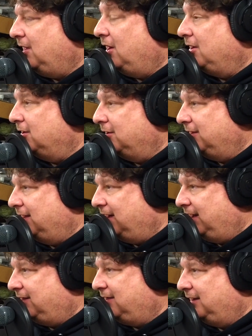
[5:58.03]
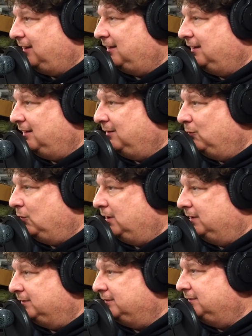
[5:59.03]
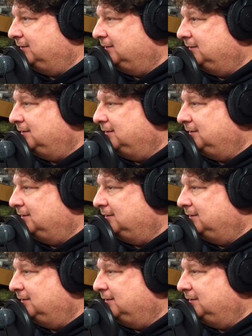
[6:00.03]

longer than I think it was.